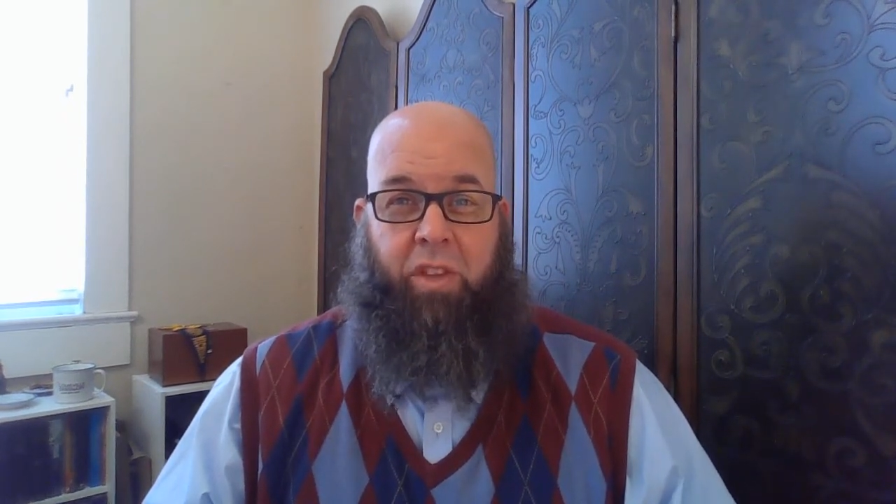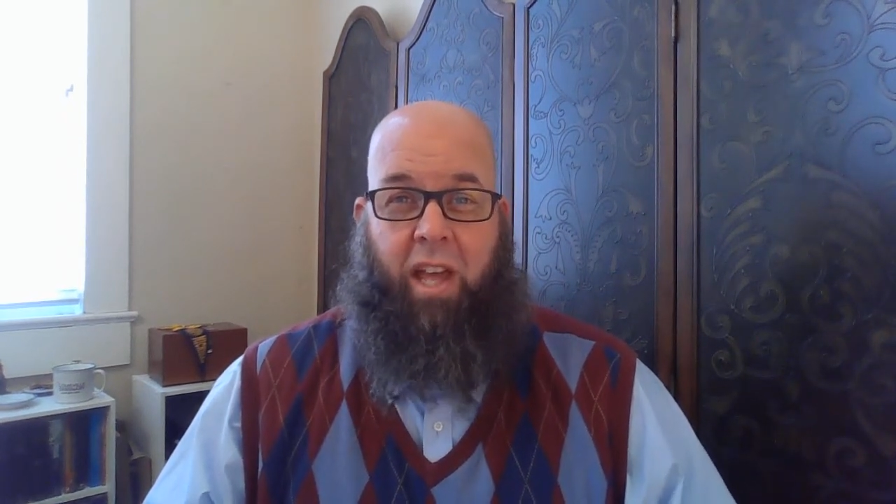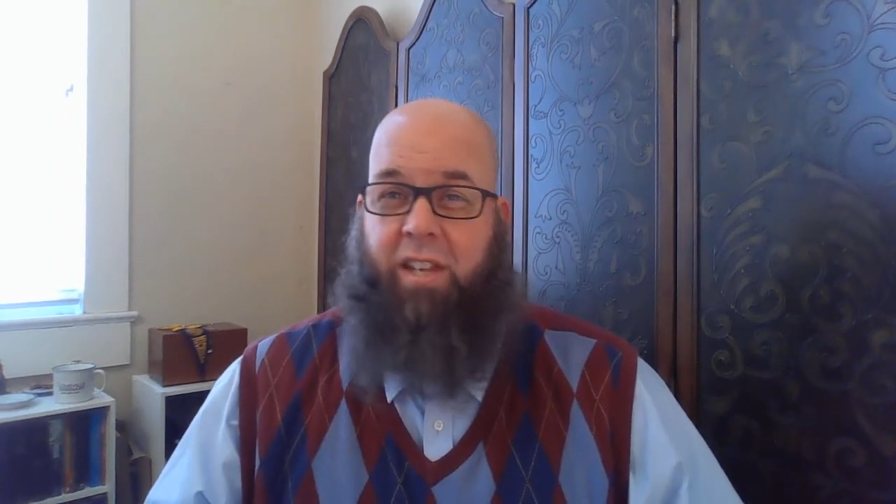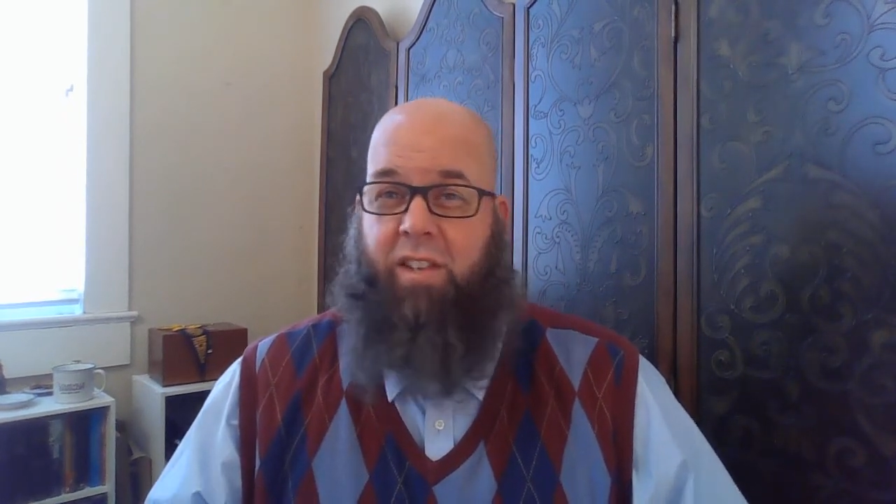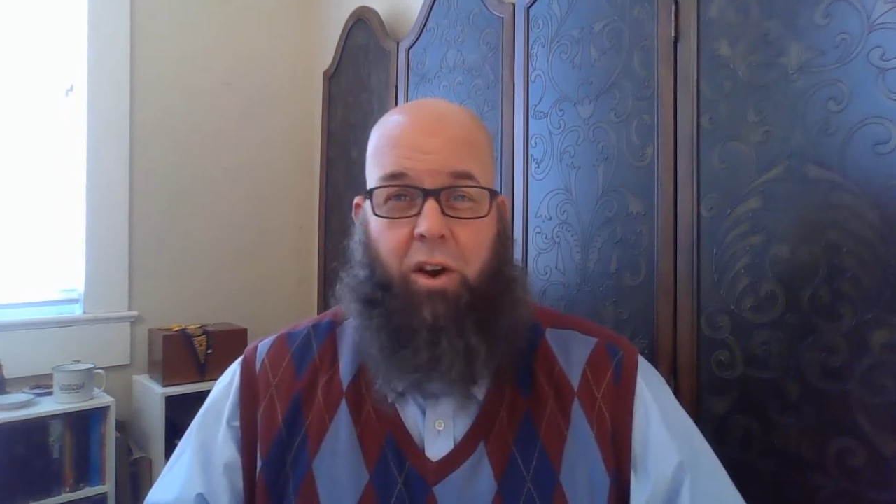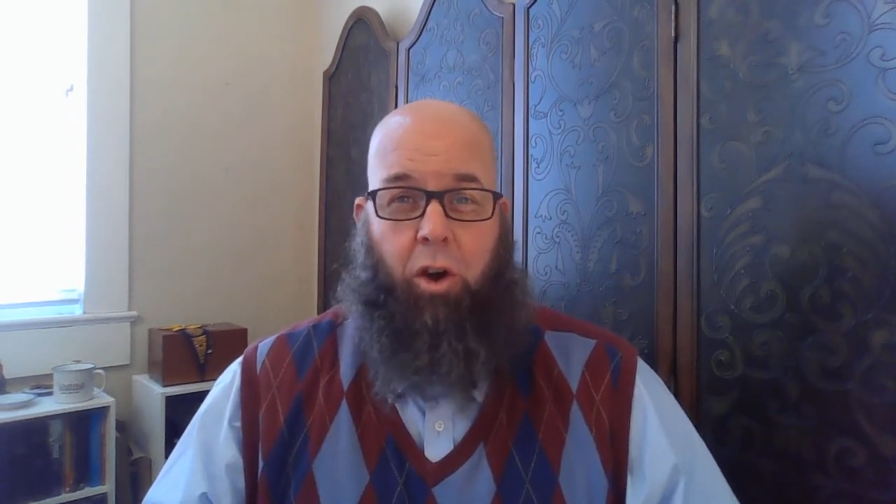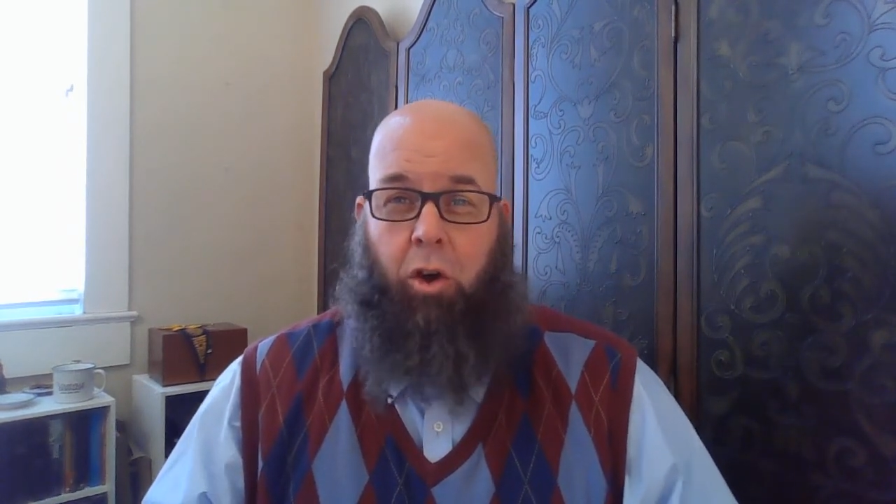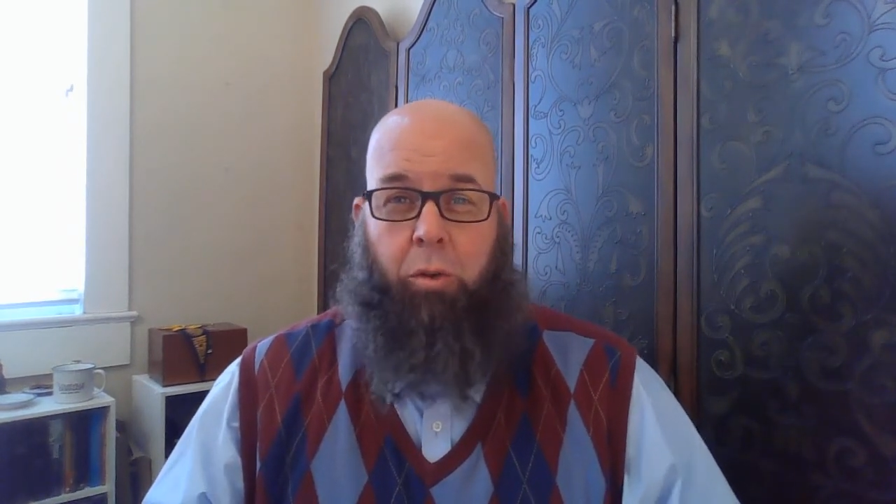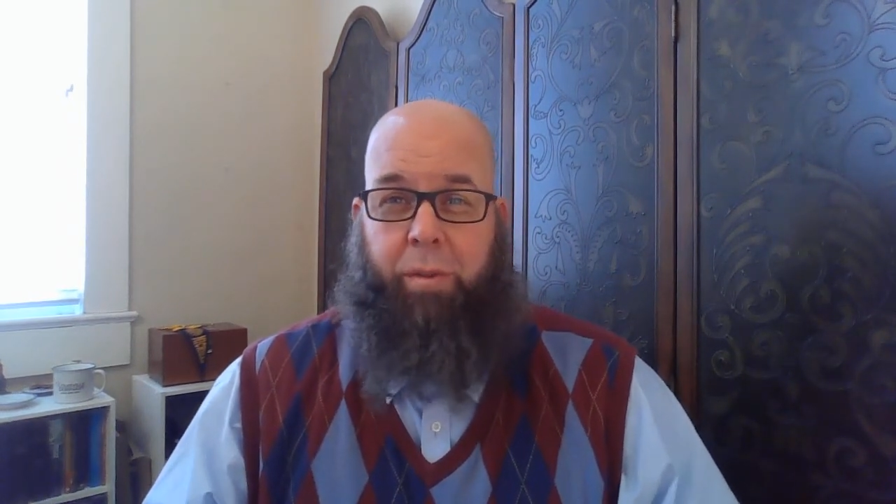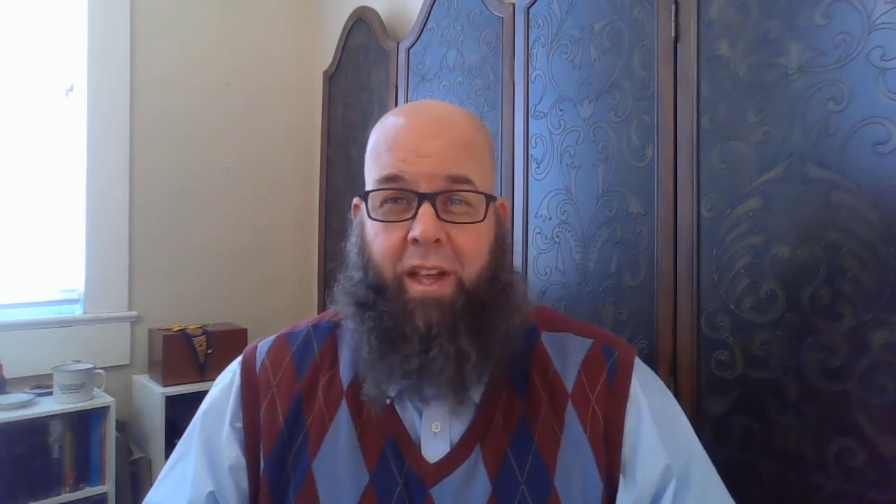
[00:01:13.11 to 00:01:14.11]
That is our
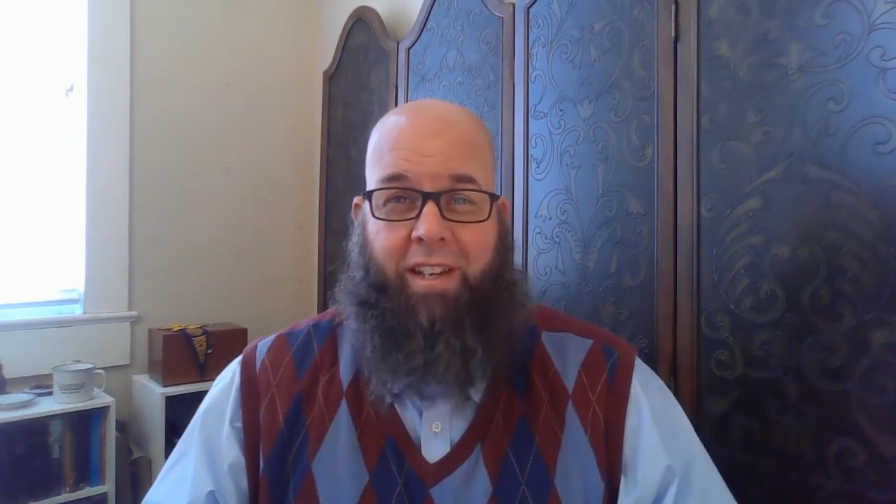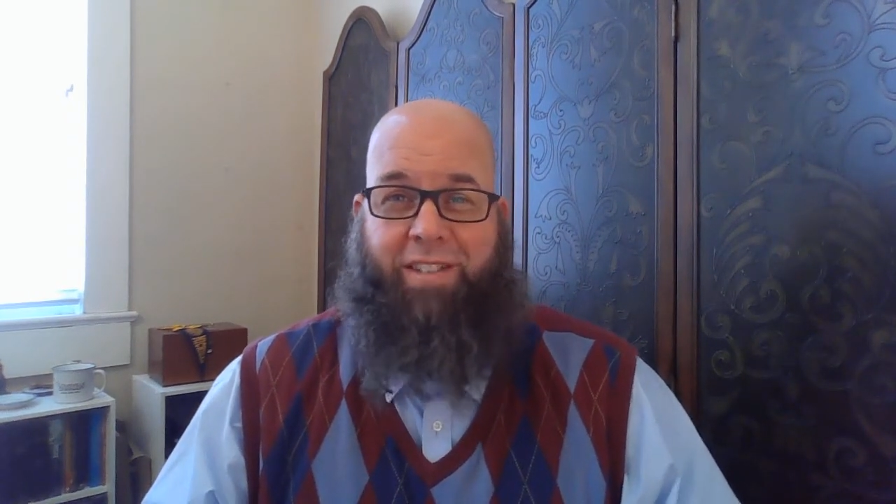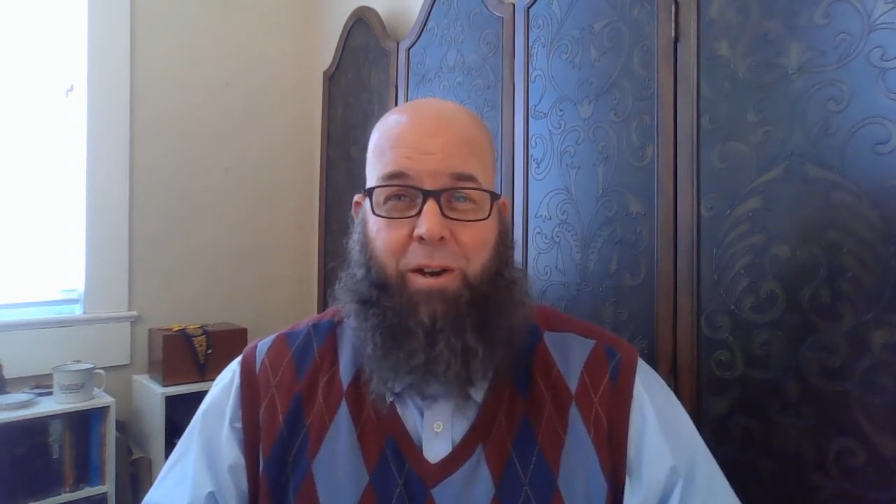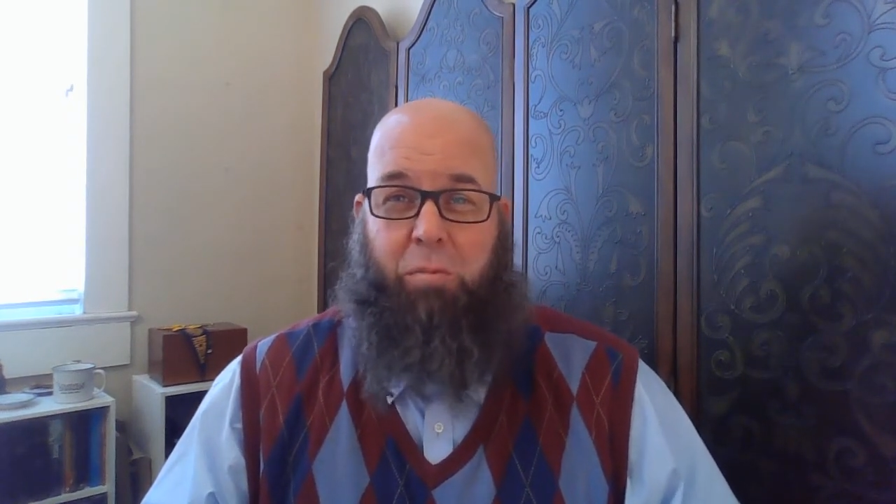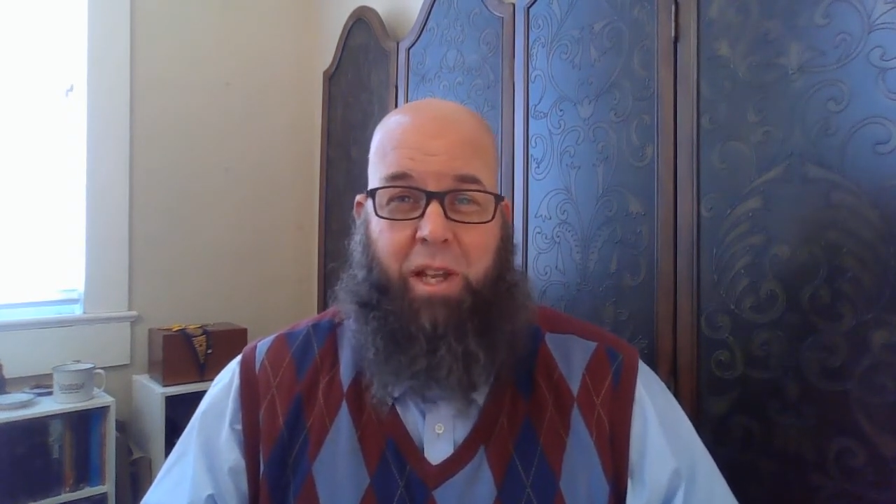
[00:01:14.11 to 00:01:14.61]
hope, that is our